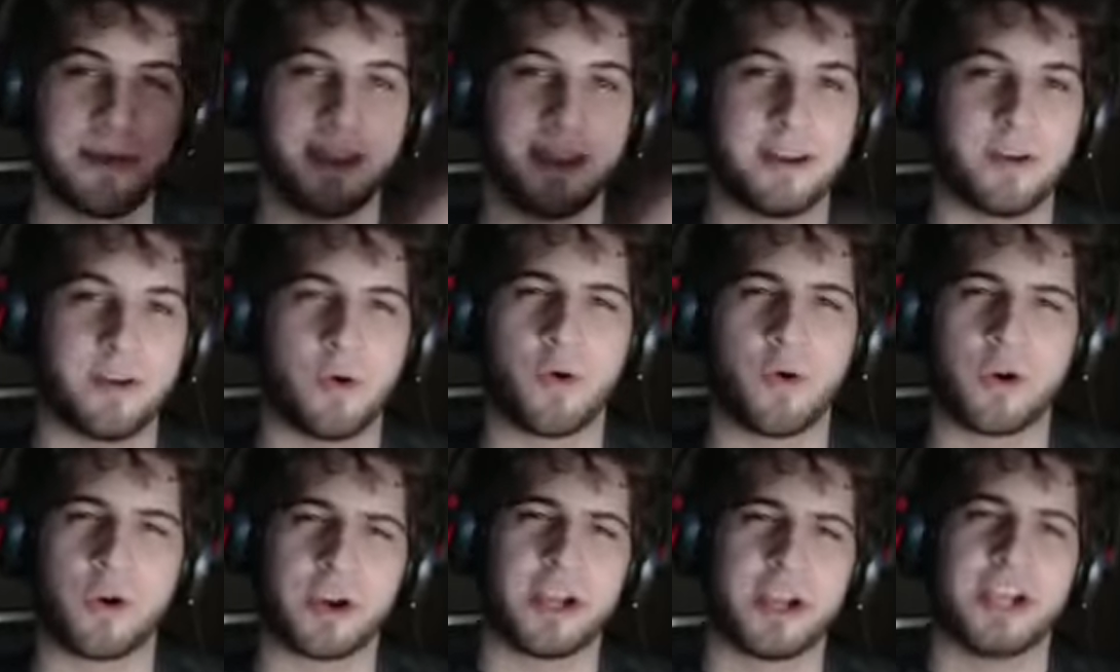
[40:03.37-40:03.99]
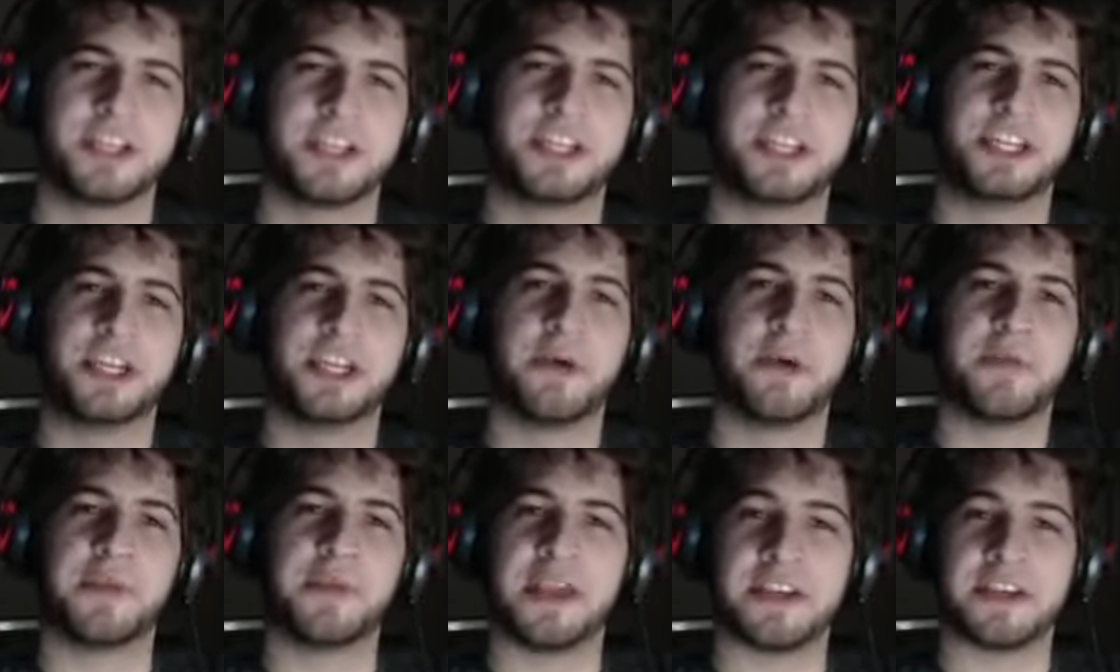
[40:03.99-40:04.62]
Or to deal with
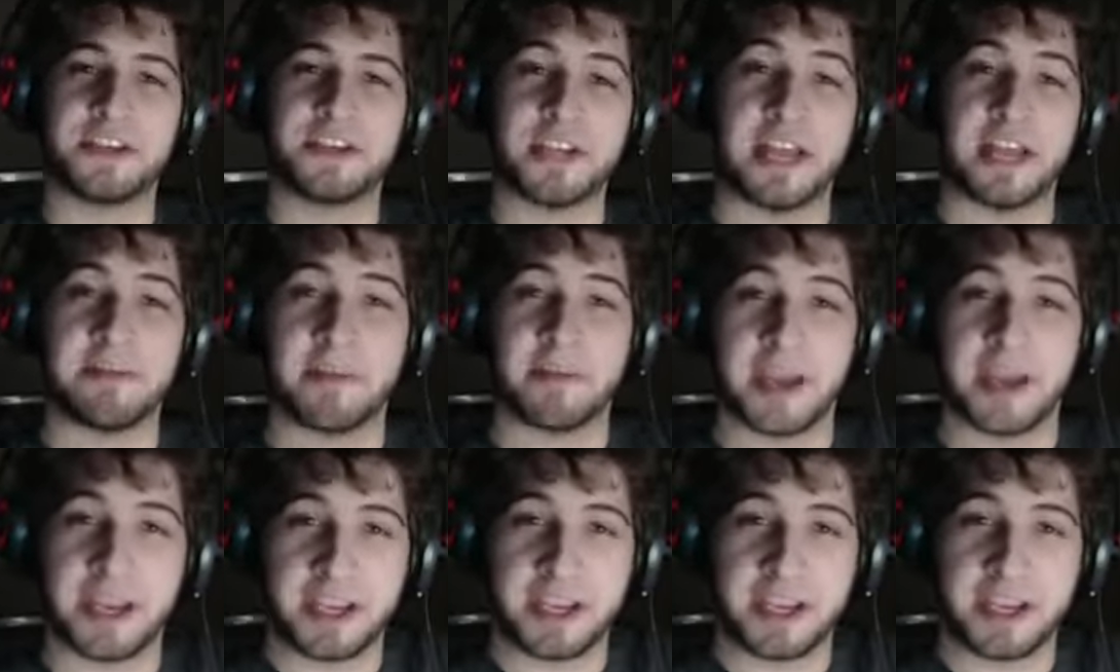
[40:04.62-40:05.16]
the internet, Mike,